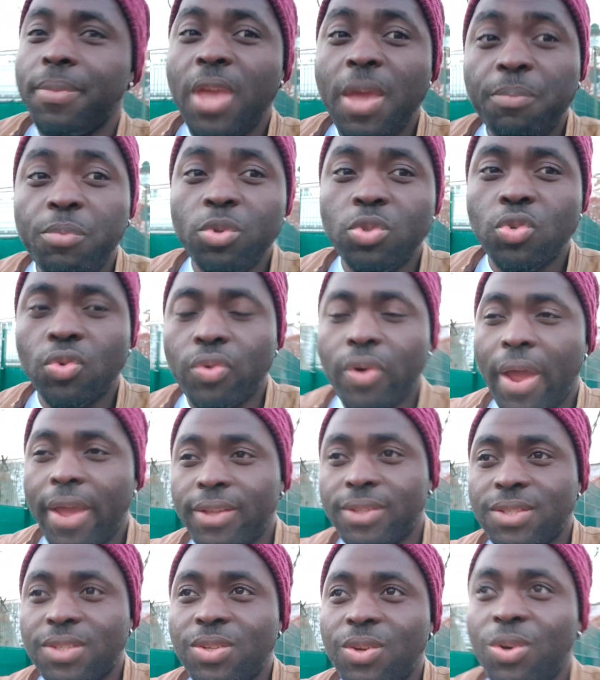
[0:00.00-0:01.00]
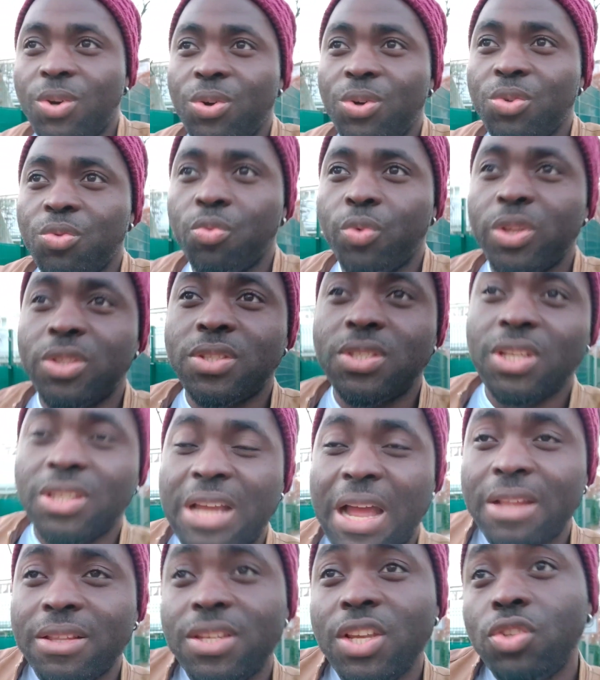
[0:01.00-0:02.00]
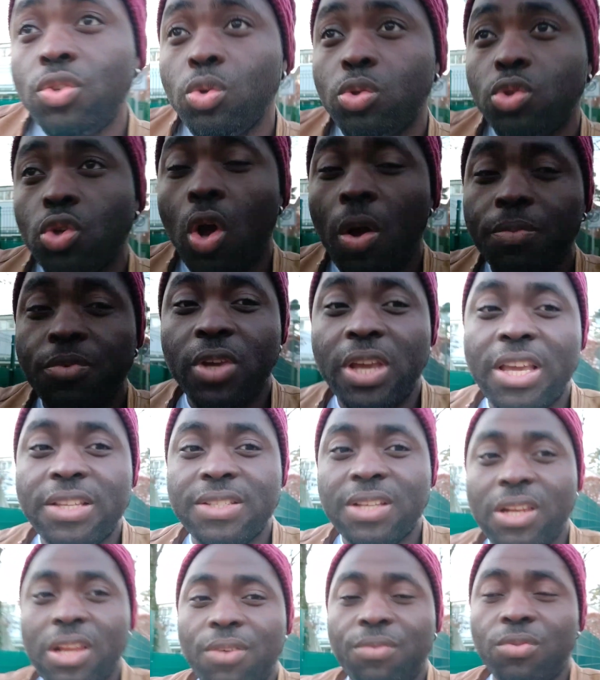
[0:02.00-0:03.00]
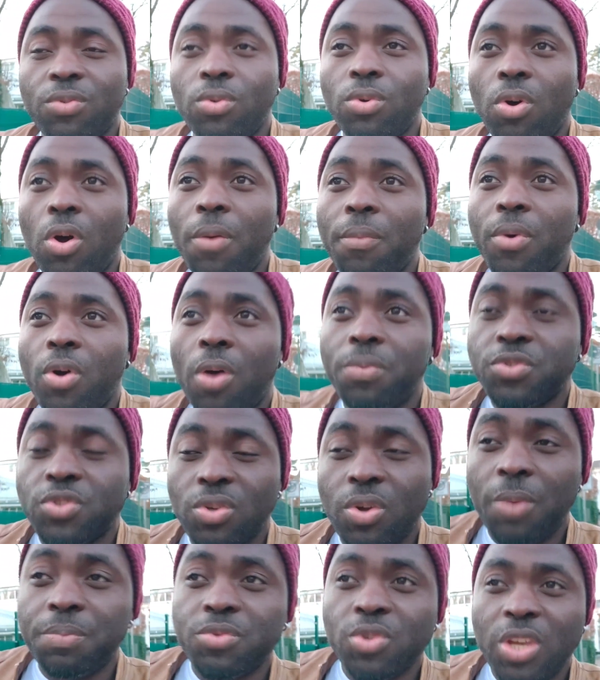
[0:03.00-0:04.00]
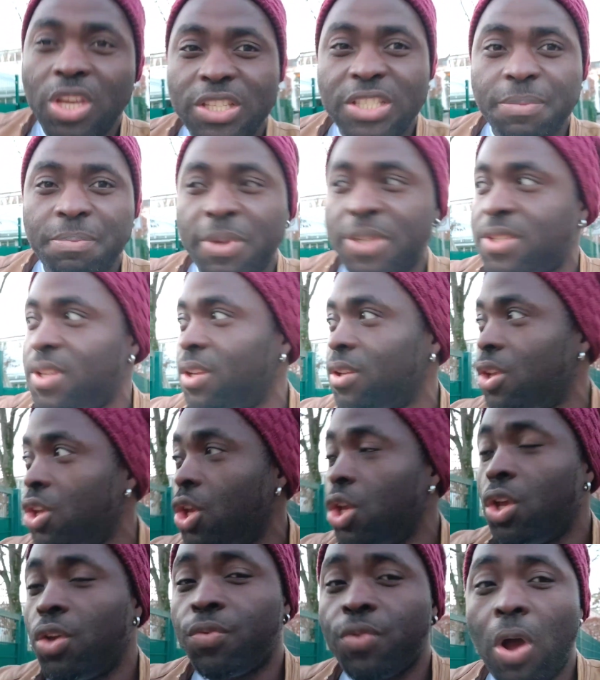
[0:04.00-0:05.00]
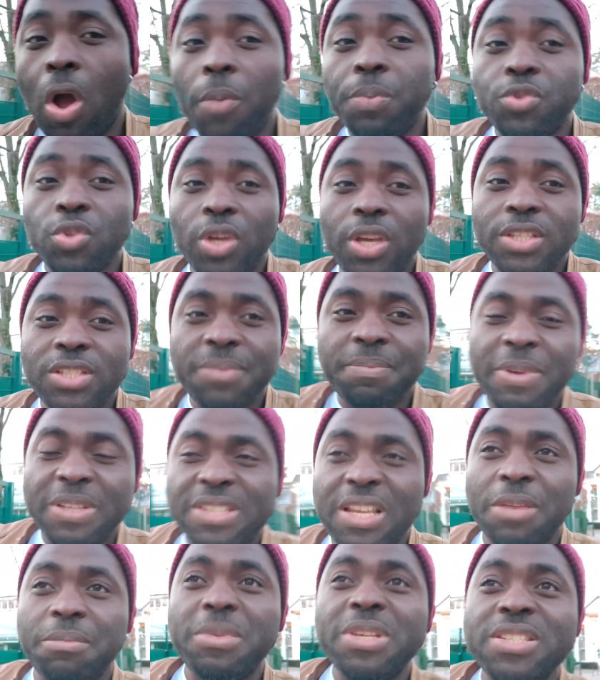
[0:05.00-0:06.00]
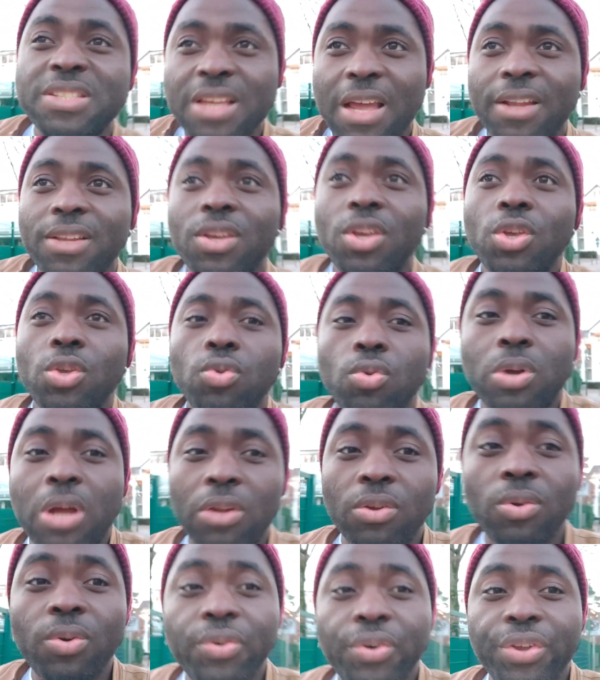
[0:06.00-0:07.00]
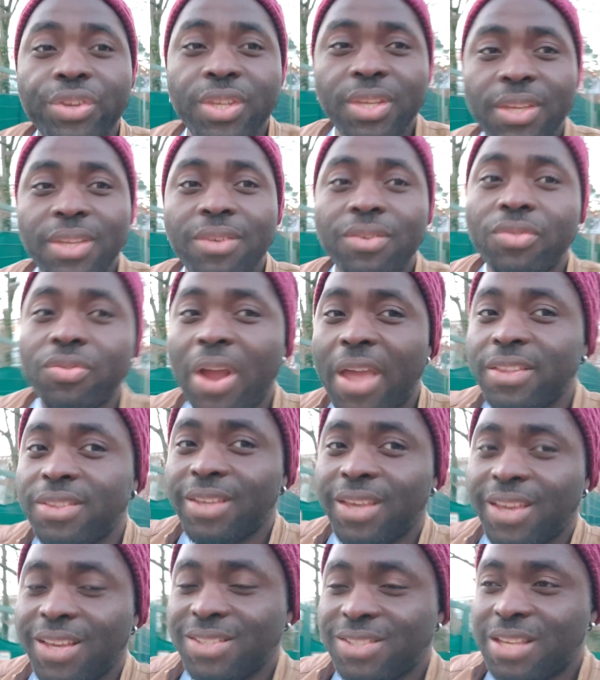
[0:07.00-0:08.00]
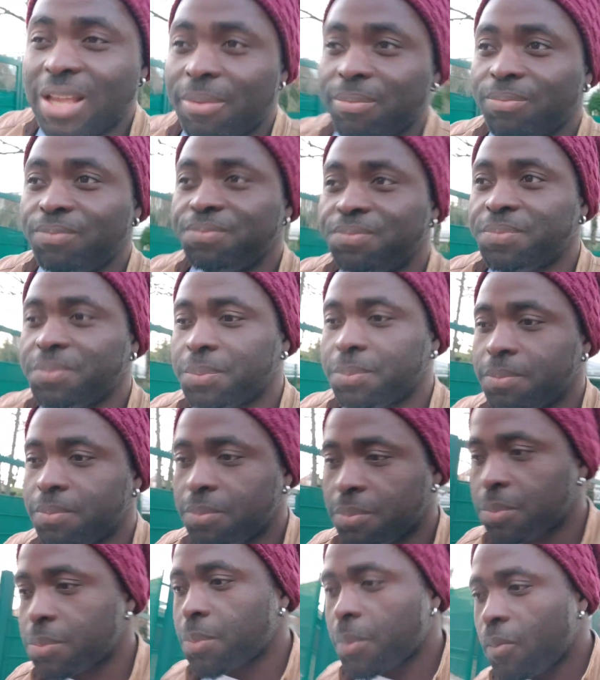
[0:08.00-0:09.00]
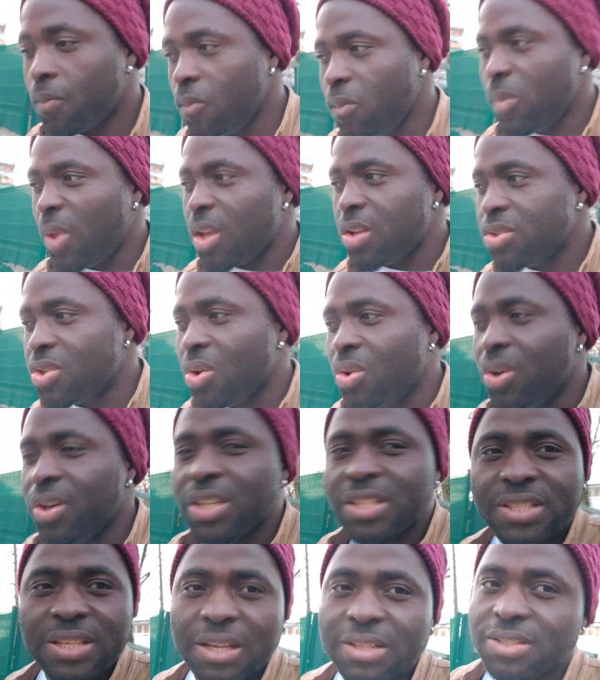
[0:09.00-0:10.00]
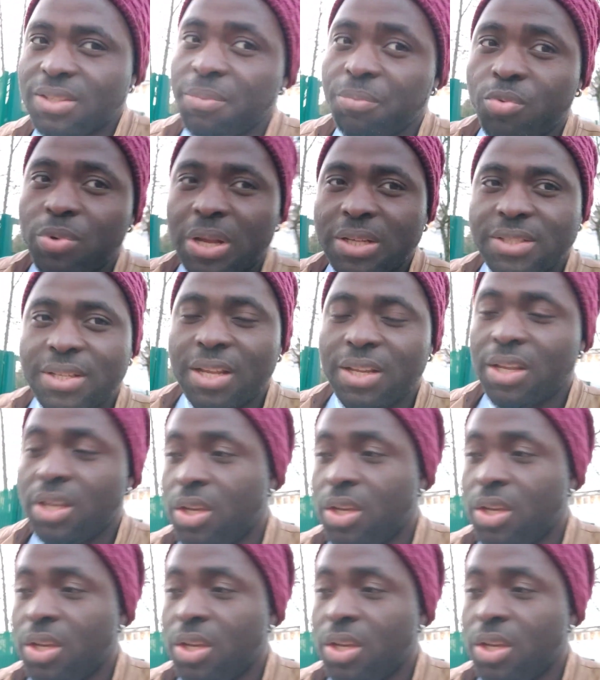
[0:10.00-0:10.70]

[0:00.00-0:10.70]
able to write. So it can take you to up to 80 level, up to 80%. If you're up to 80%, it means that you can already write the exam. So it's as simple as that.